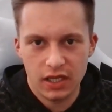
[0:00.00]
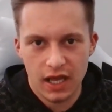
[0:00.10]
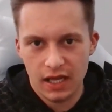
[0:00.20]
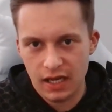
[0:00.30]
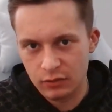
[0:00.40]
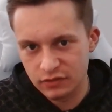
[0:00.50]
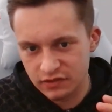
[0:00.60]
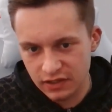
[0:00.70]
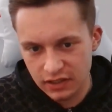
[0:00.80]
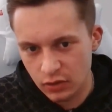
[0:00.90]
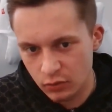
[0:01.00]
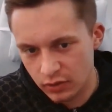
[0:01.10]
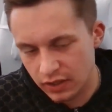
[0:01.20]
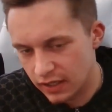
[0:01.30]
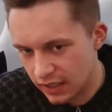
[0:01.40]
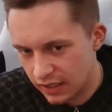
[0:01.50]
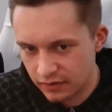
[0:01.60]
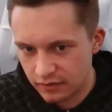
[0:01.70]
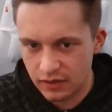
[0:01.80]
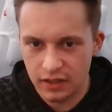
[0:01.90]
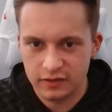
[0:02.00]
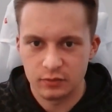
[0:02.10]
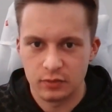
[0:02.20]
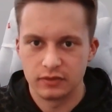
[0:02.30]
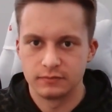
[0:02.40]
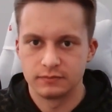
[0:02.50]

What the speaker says: and I'll see you in the next one.